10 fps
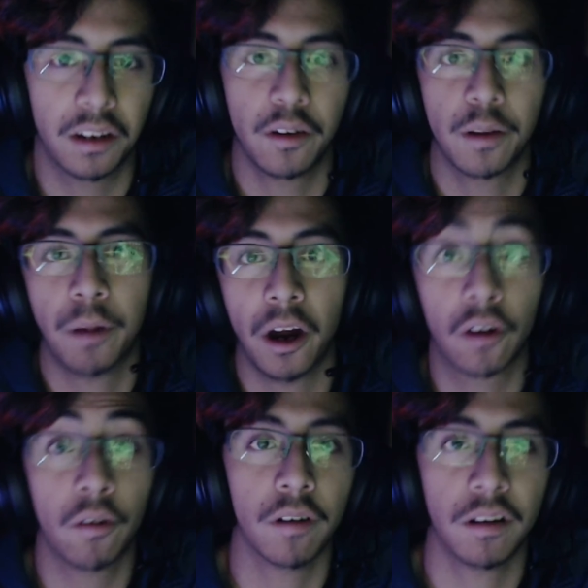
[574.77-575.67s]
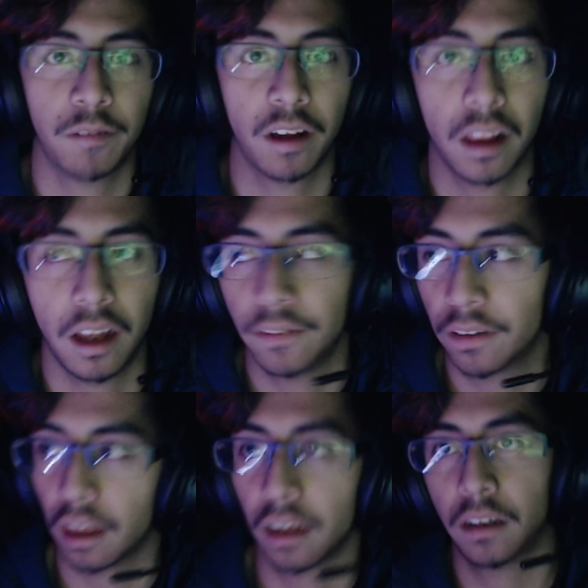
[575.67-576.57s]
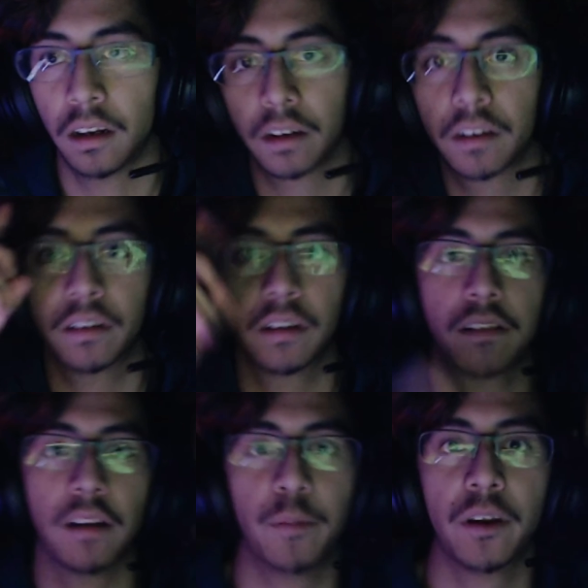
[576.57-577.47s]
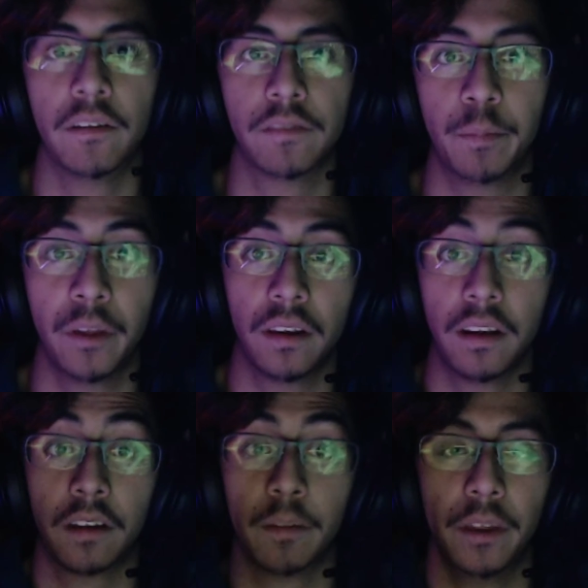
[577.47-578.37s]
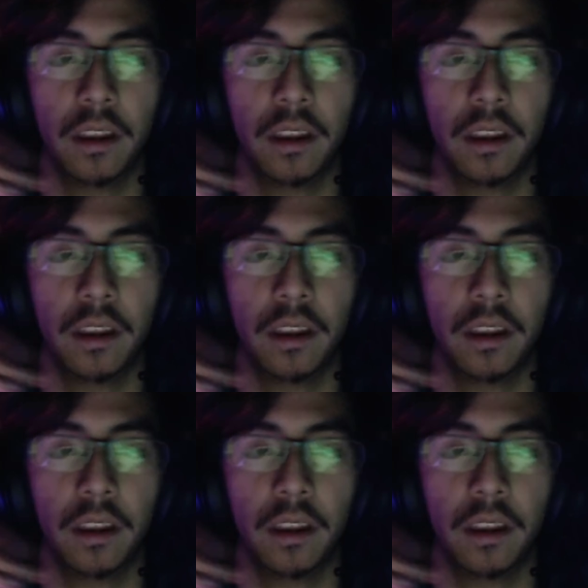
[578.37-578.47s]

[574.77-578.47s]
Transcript: parkour in real life, like jumping over building to building.